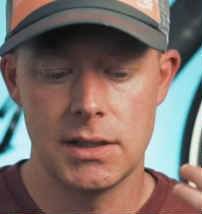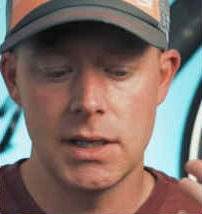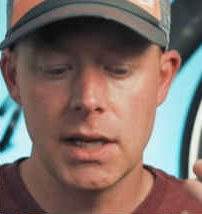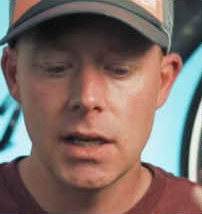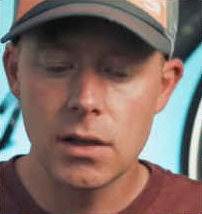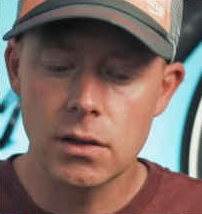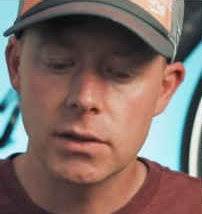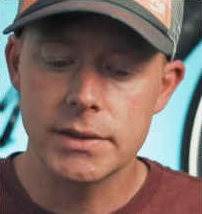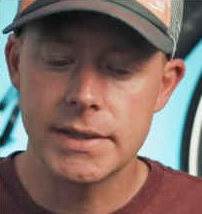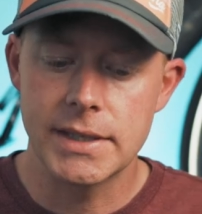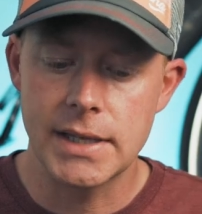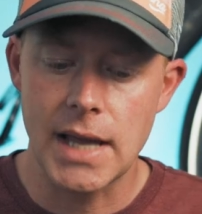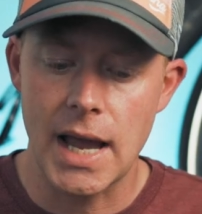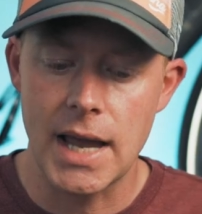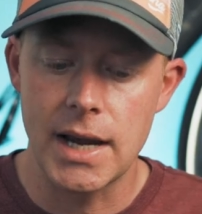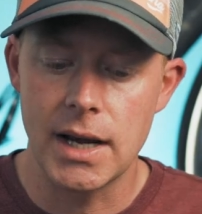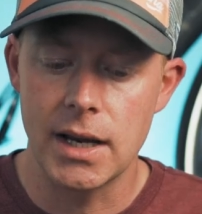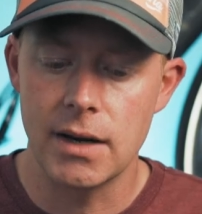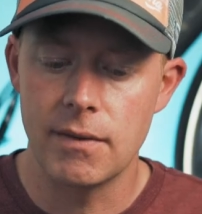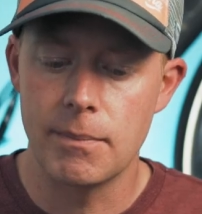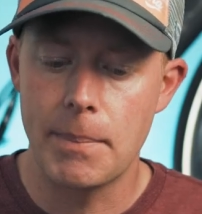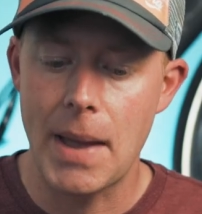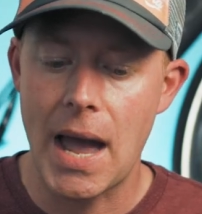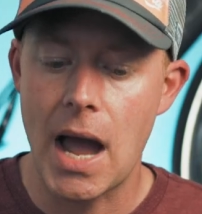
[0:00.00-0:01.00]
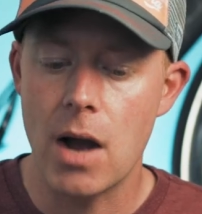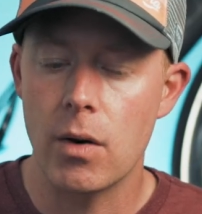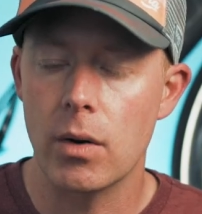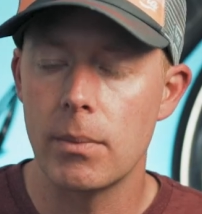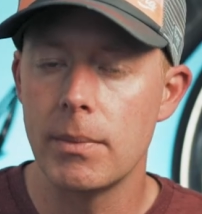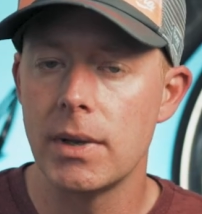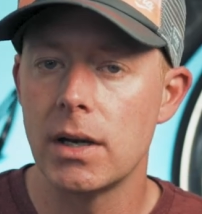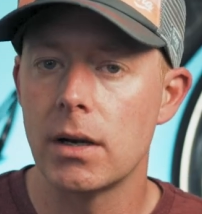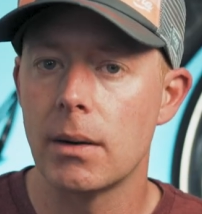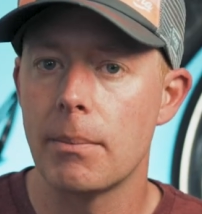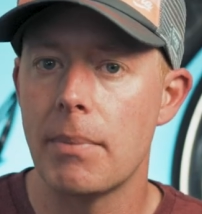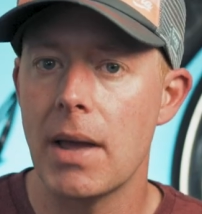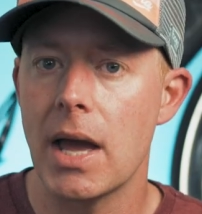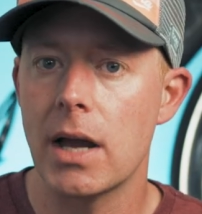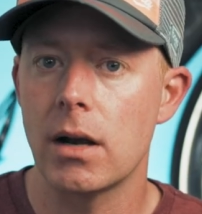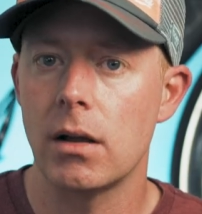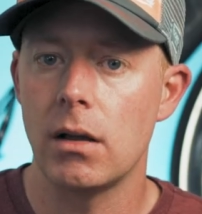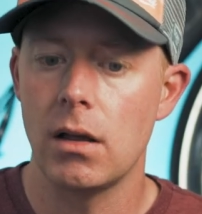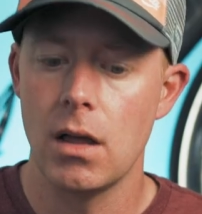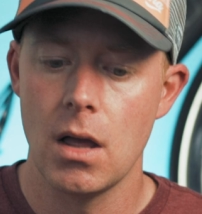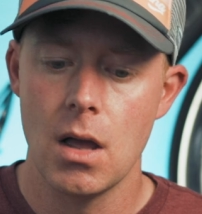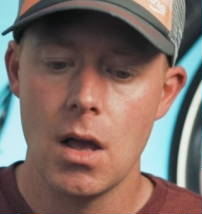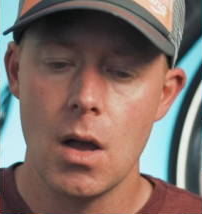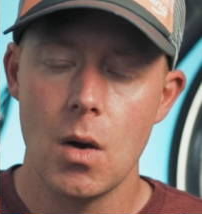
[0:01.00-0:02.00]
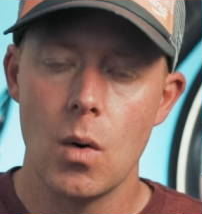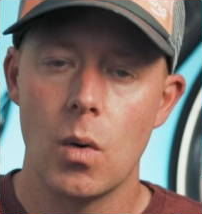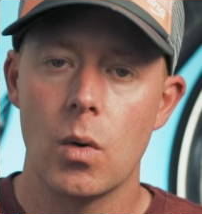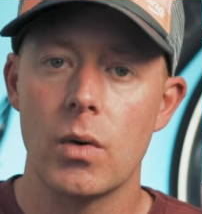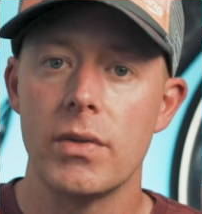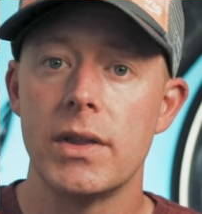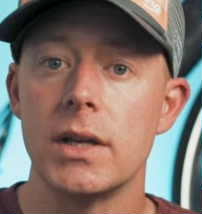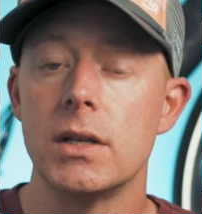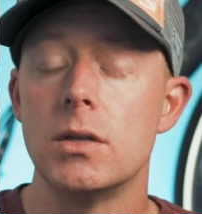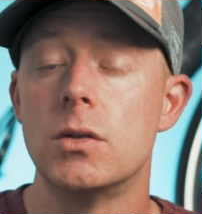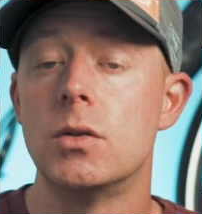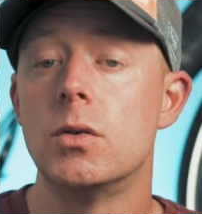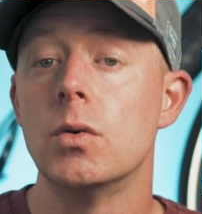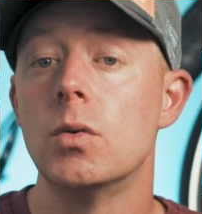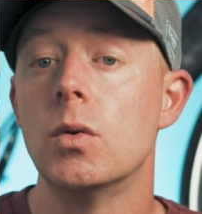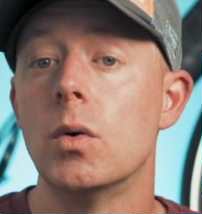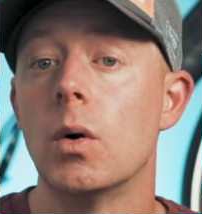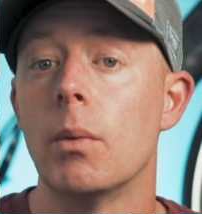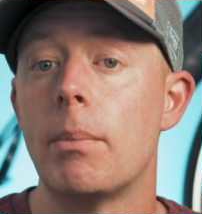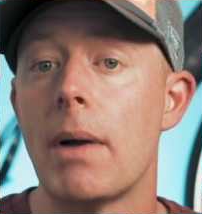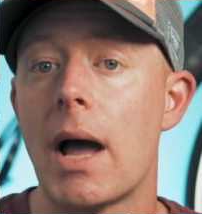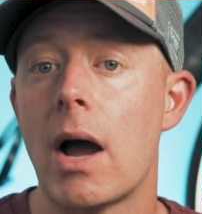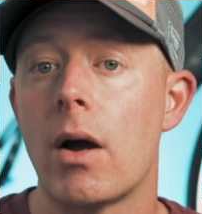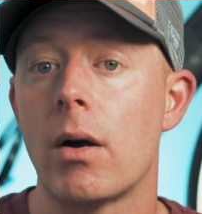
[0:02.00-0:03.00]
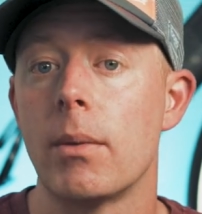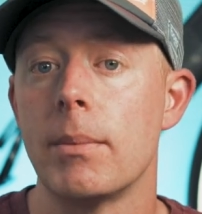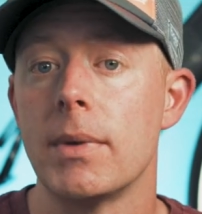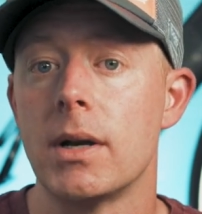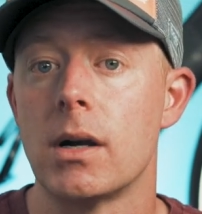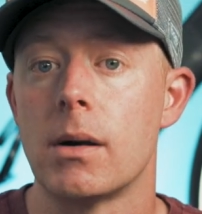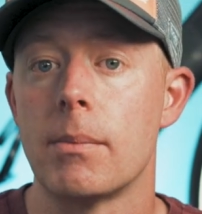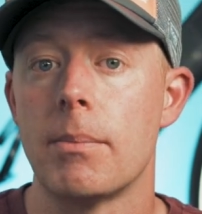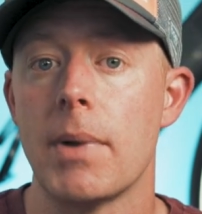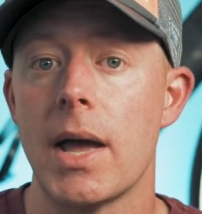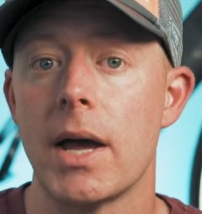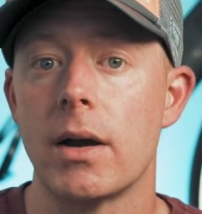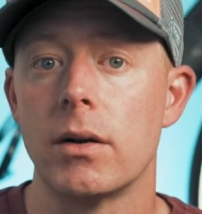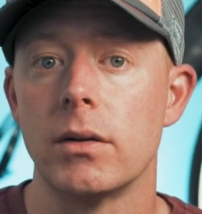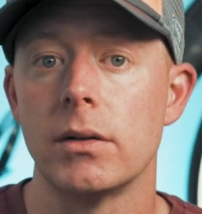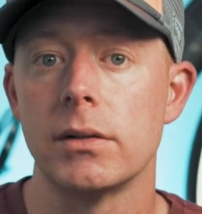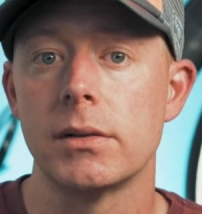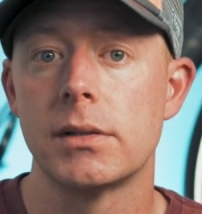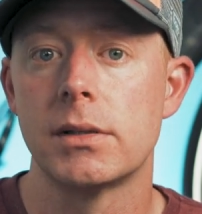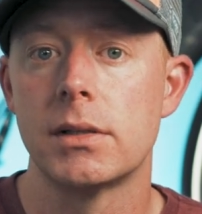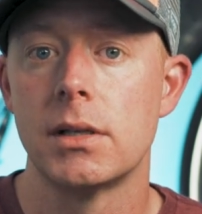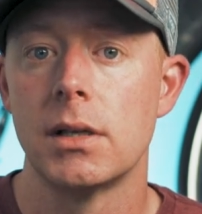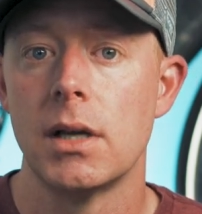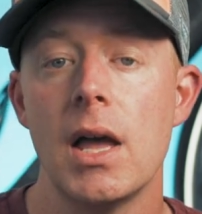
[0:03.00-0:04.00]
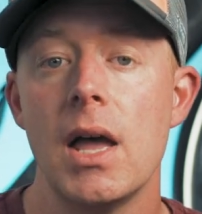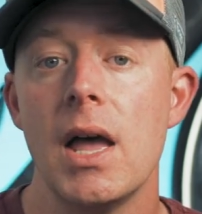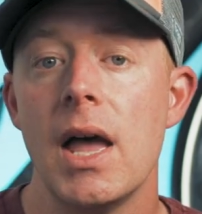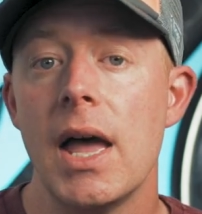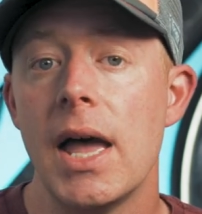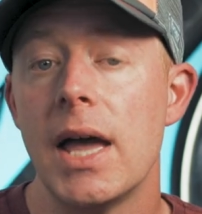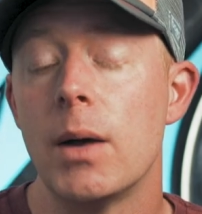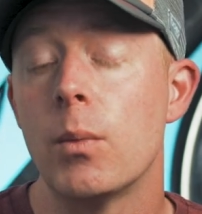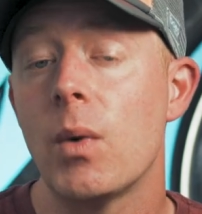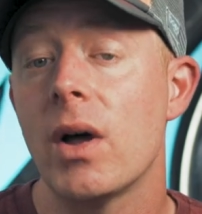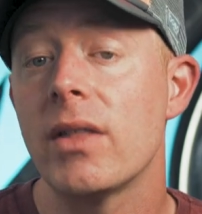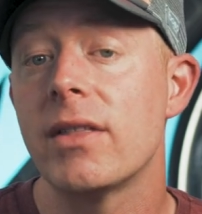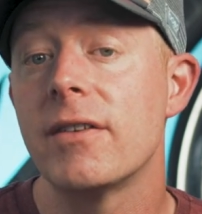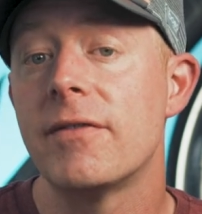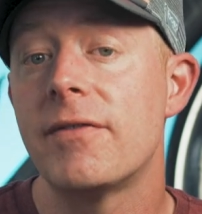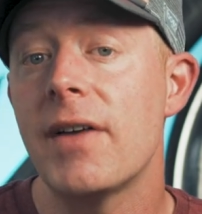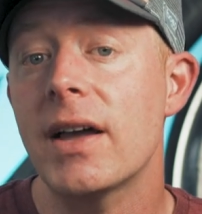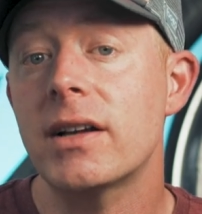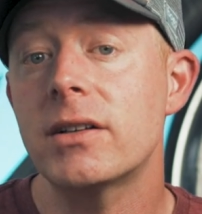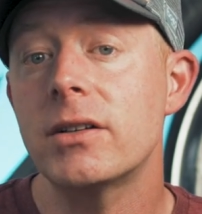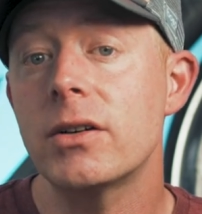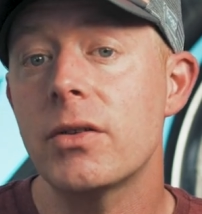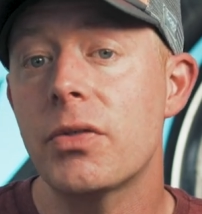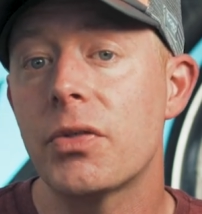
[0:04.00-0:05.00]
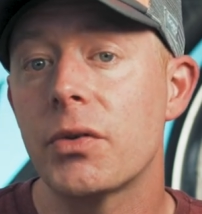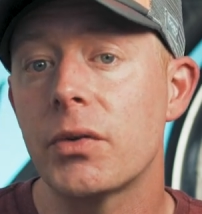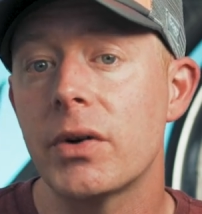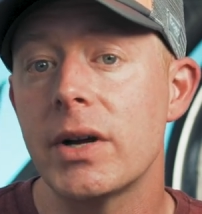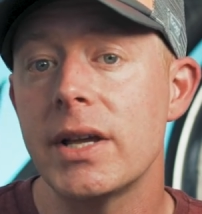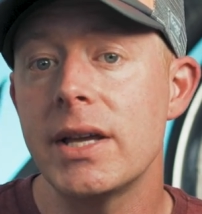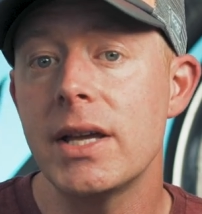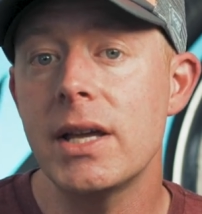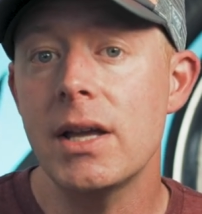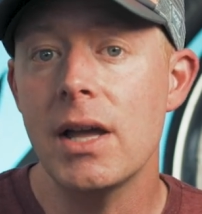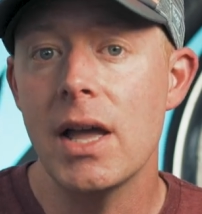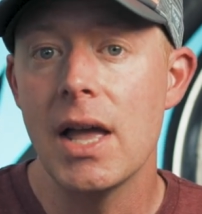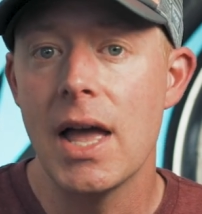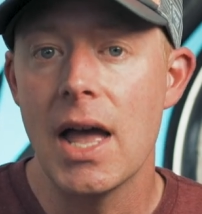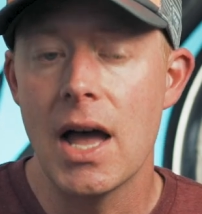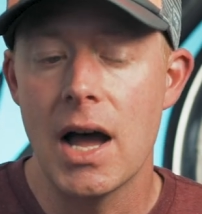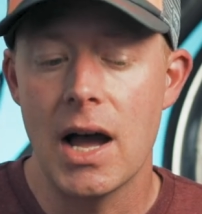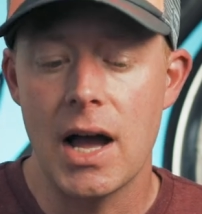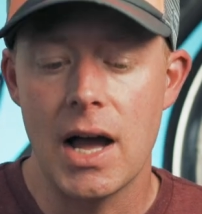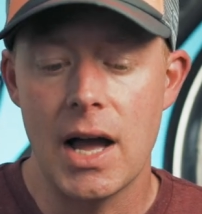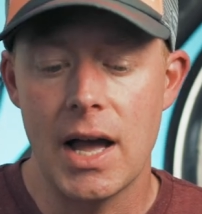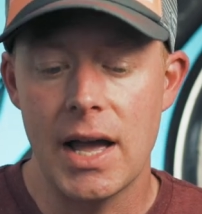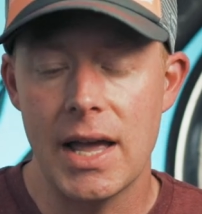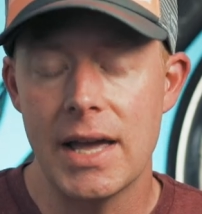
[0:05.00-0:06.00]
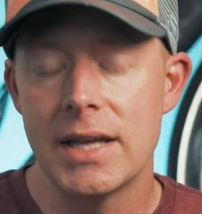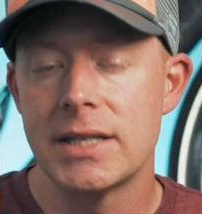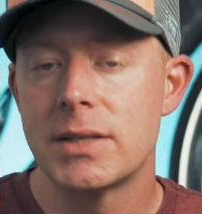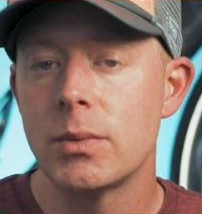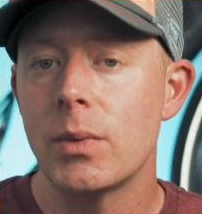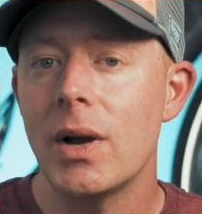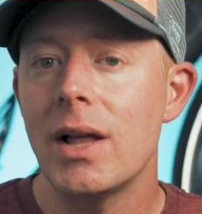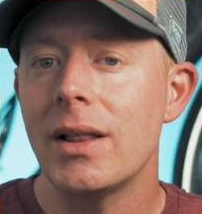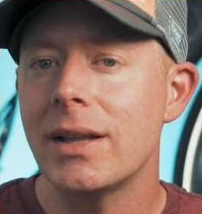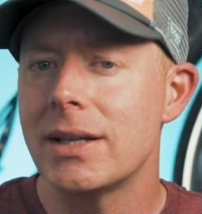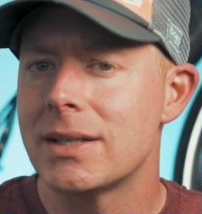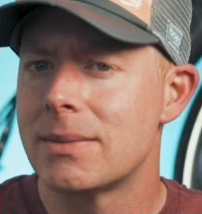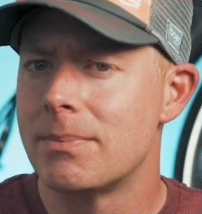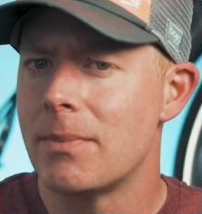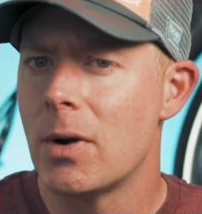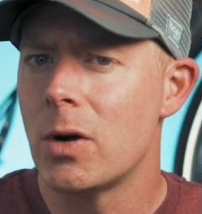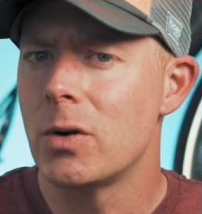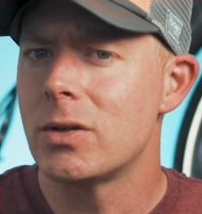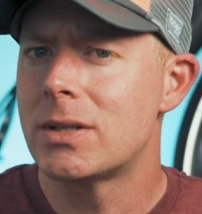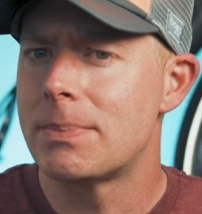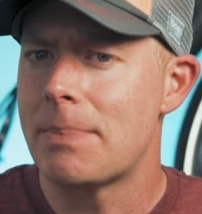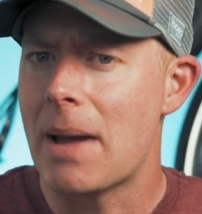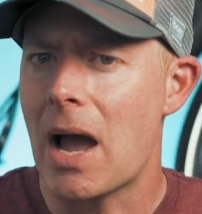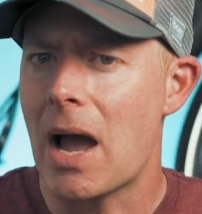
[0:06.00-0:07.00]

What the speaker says: single-sided power meter pedal or the dual power meter pedals. And while the Vector 3, as well as most